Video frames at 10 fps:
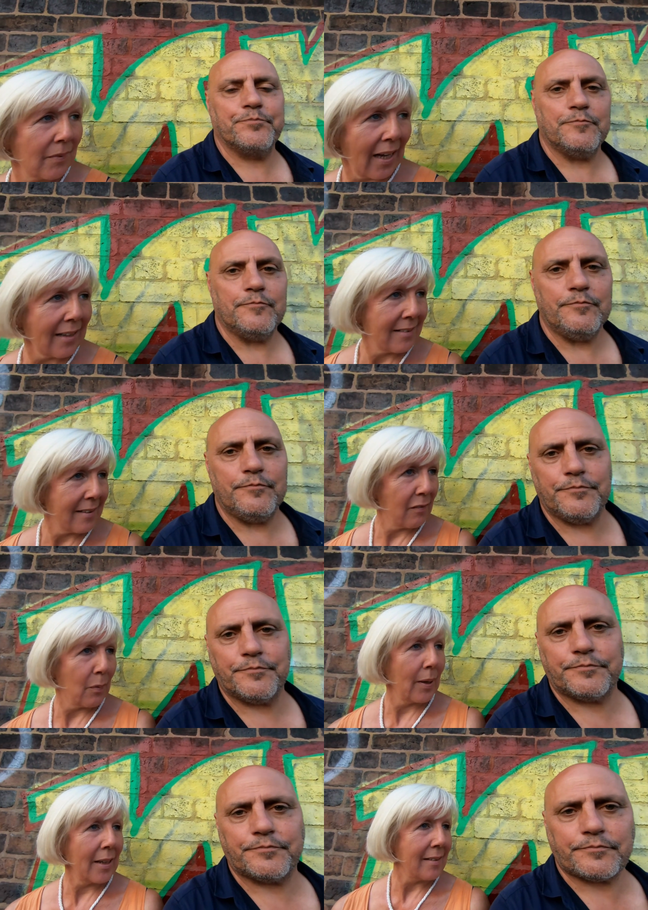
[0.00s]
Speaker 1: native
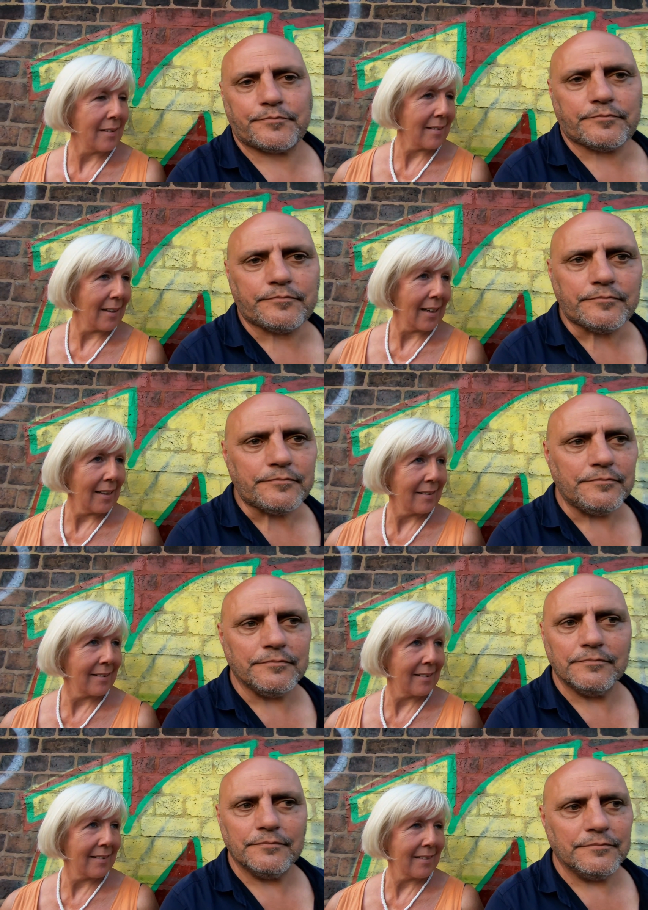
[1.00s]
weed, is it? It's
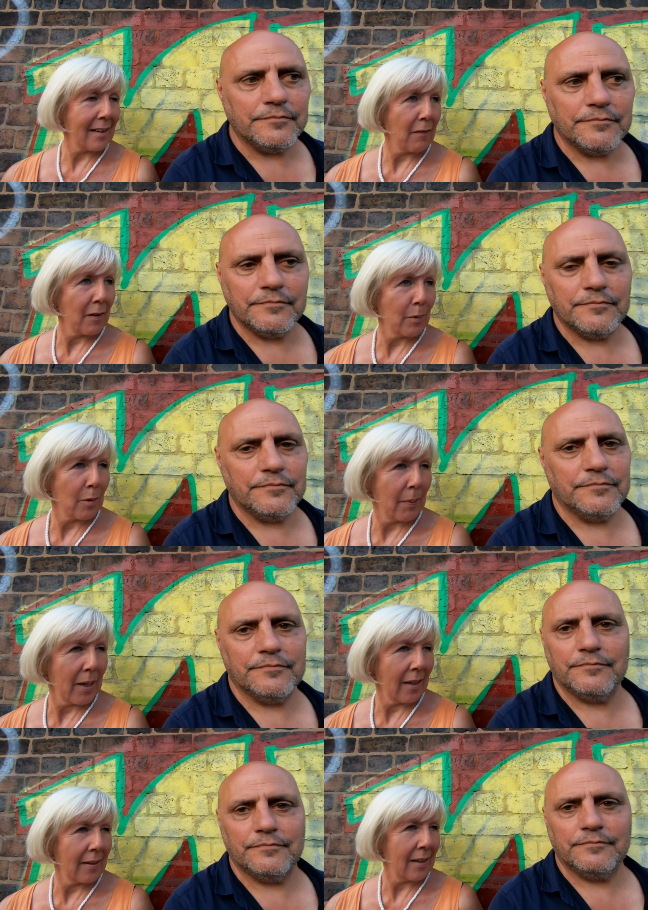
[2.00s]
stuff, it would
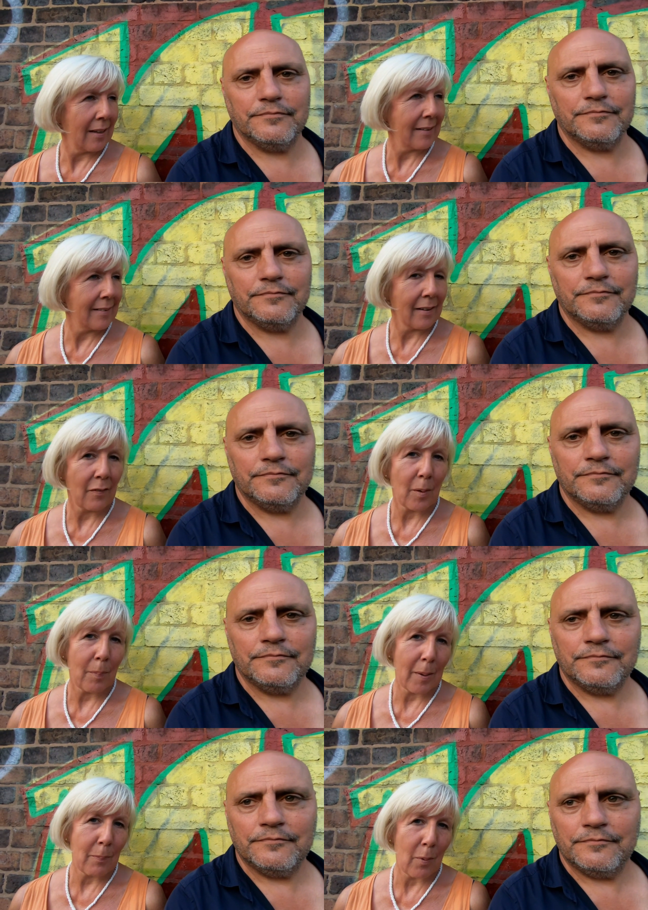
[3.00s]
appear that it's stuff
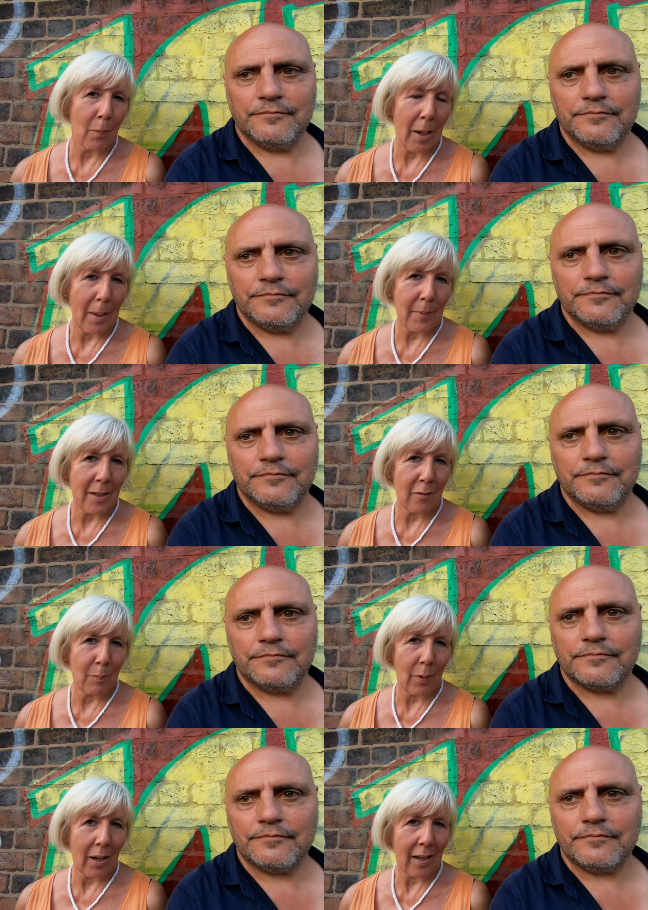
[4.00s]
that people maybe
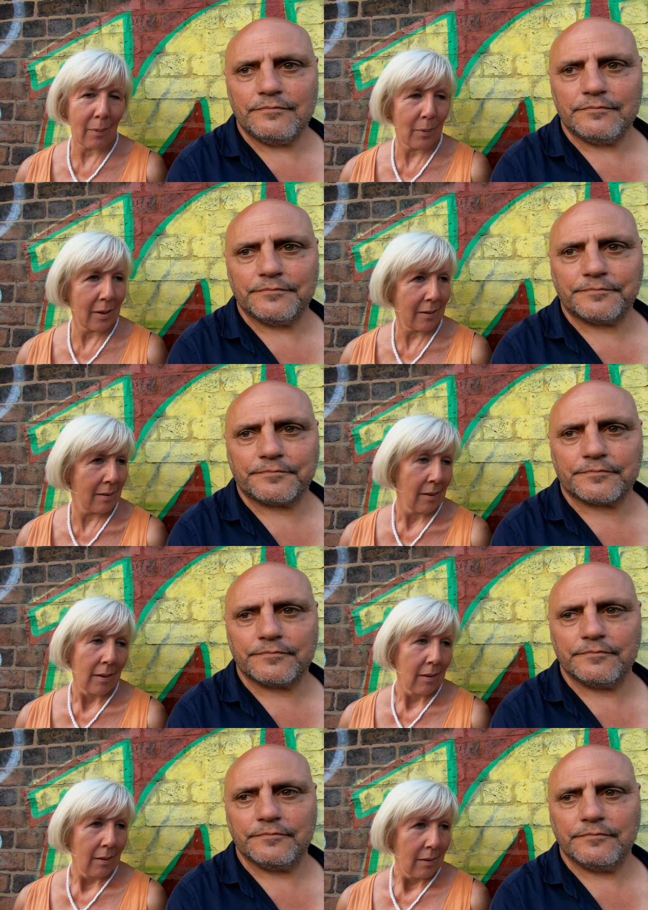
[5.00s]
have put out with,
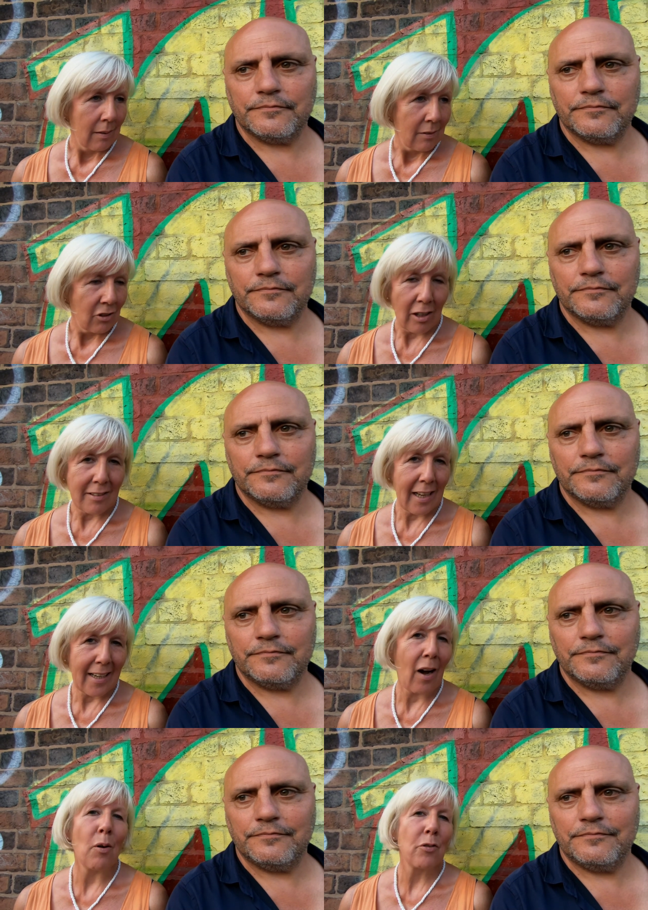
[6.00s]
chucked
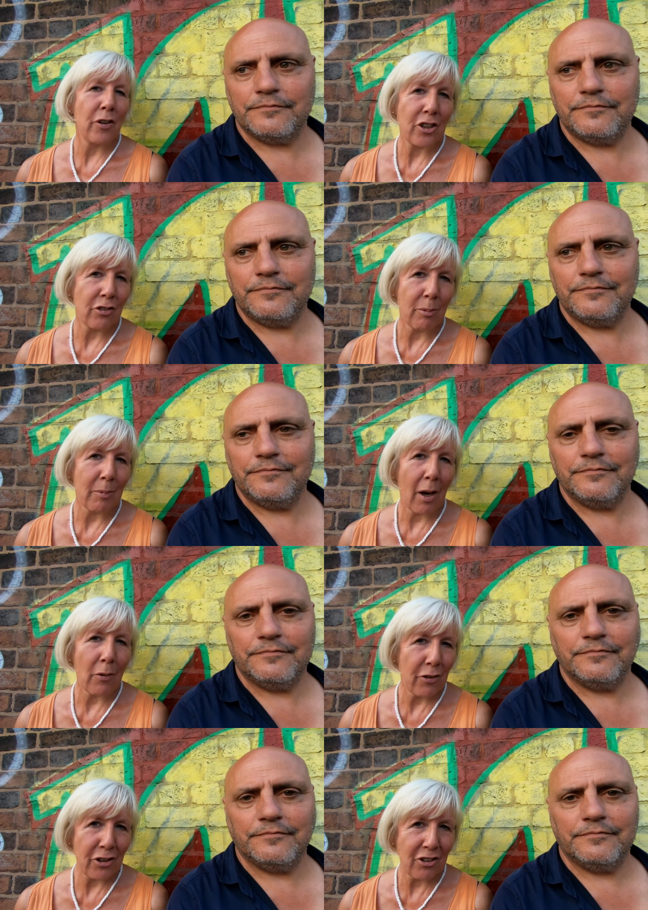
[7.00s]
out goldfish from
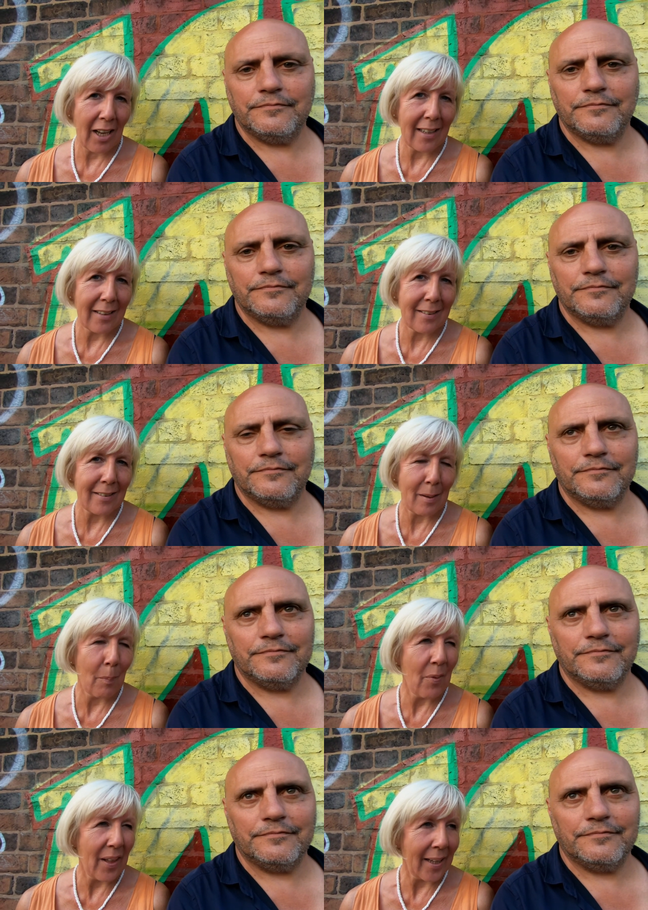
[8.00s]
goldfish tanks or
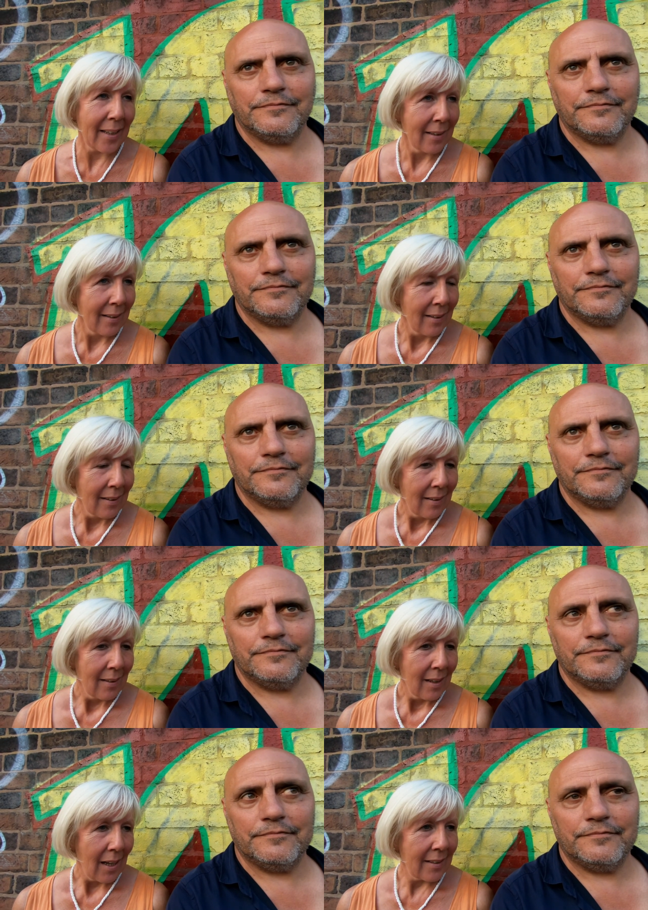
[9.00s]
something,
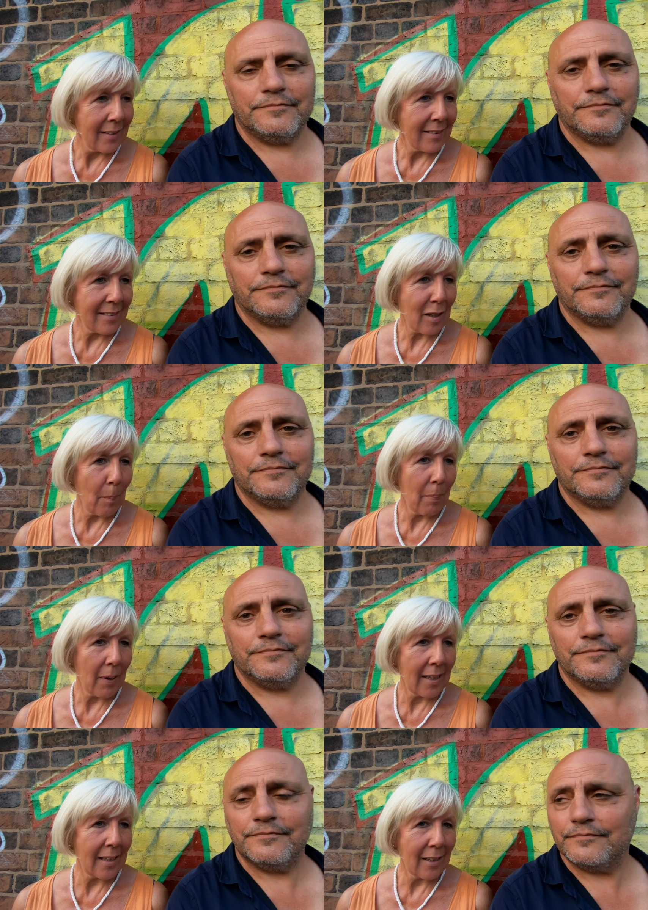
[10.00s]
and it's just
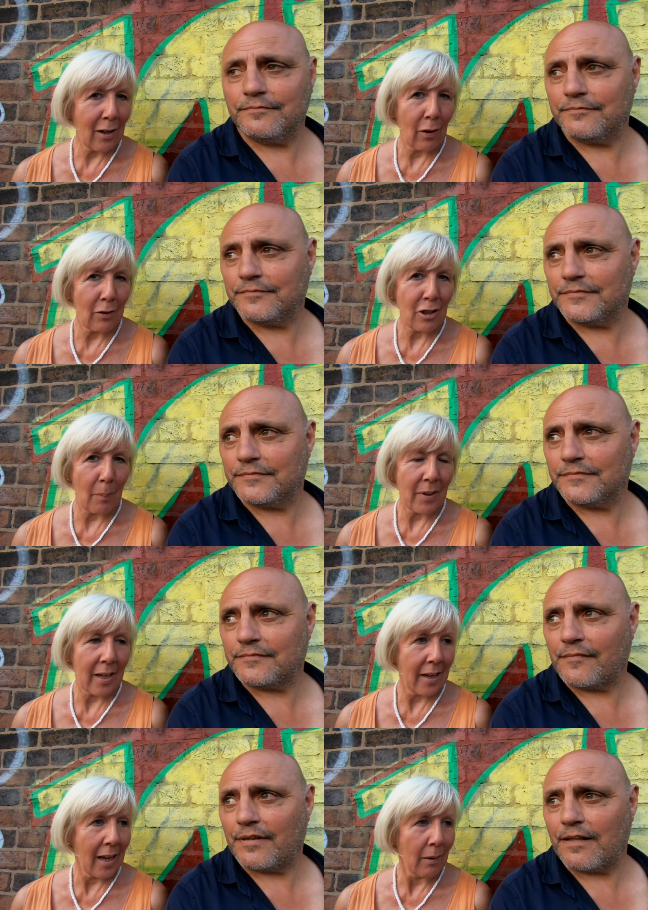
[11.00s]
completely clogged up the
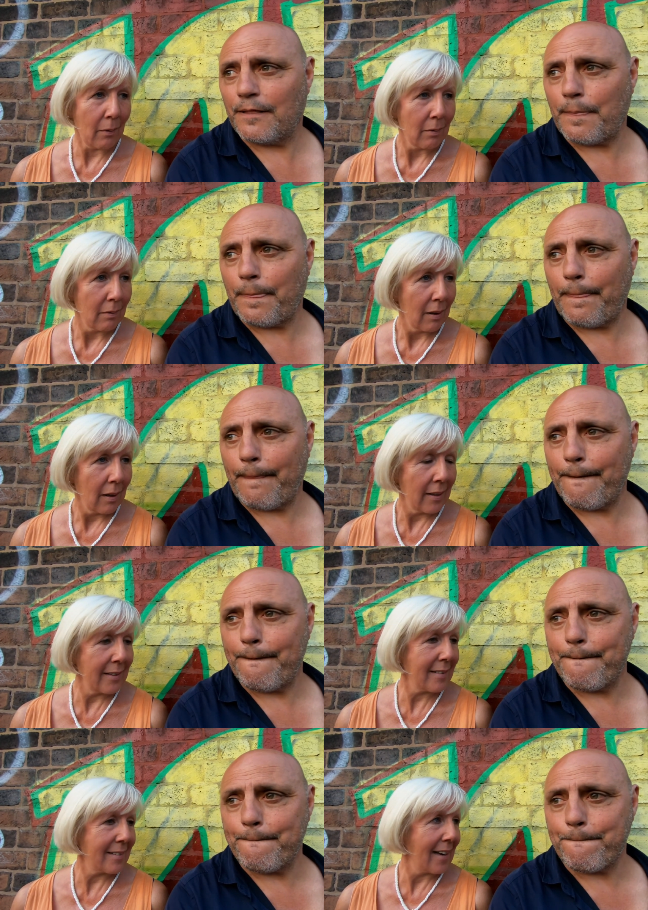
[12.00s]
canal. And
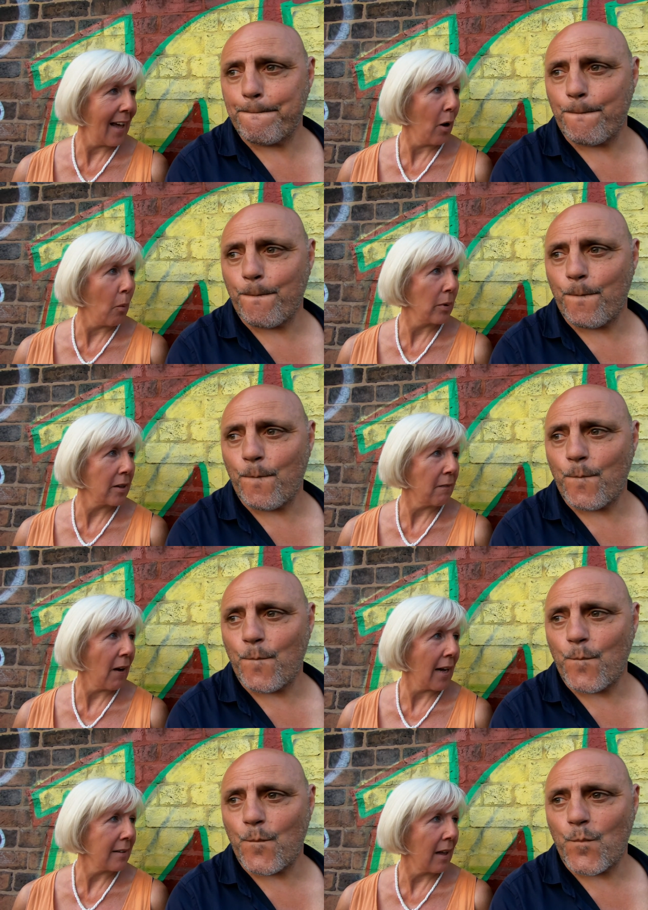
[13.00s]
it doesn't help with the
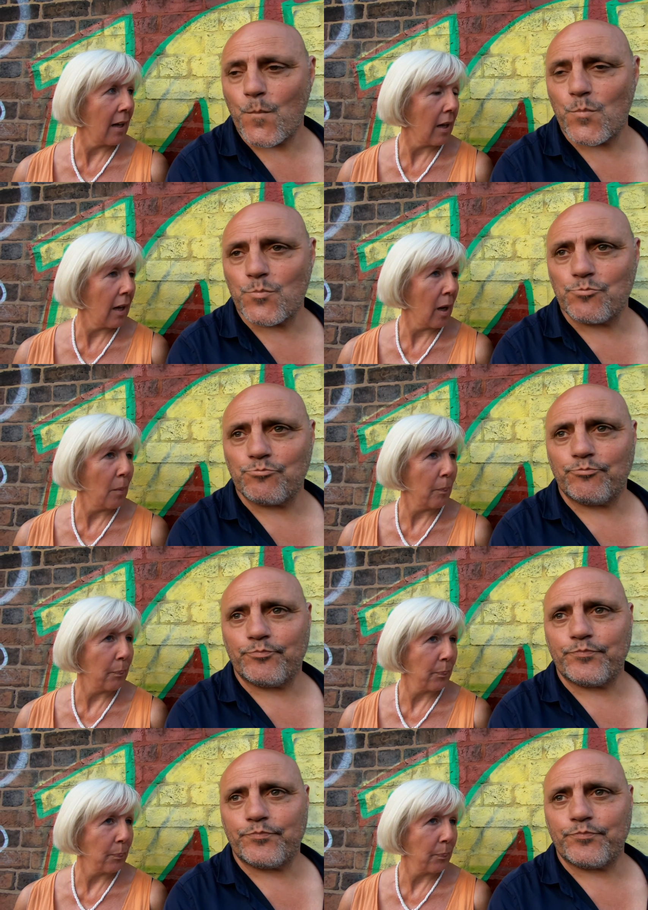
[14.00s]
fact that